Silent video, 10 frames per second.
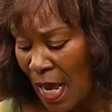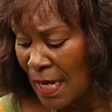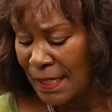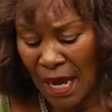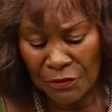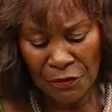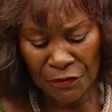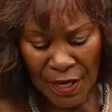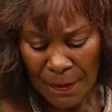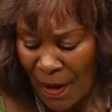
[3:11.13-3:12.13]
Now, the
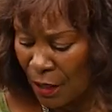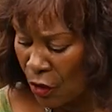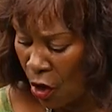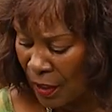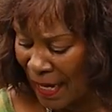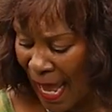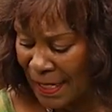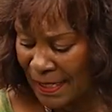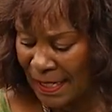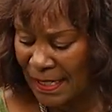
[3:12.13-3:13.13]
thing about
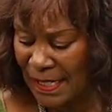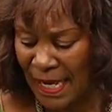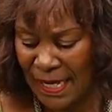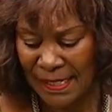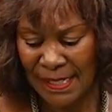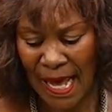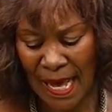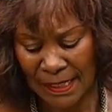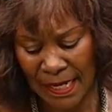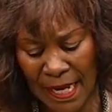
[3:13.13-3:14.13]
oleanders is that